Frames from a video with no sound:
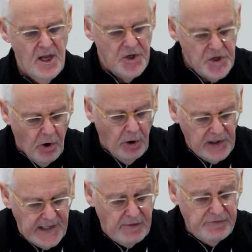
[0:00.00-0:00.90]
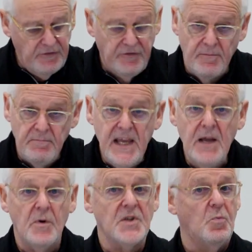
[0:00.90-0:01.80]
Your love for me
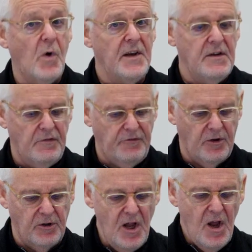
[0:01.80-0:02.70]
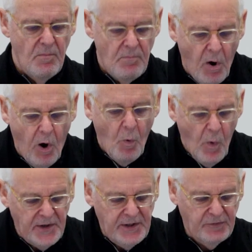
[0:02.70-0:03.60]
was wonderful, more
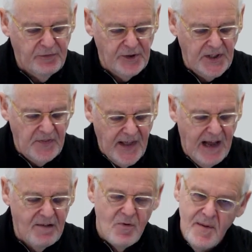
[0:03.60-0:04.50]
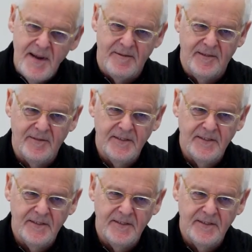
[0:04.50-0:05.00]
wonderful than that of women.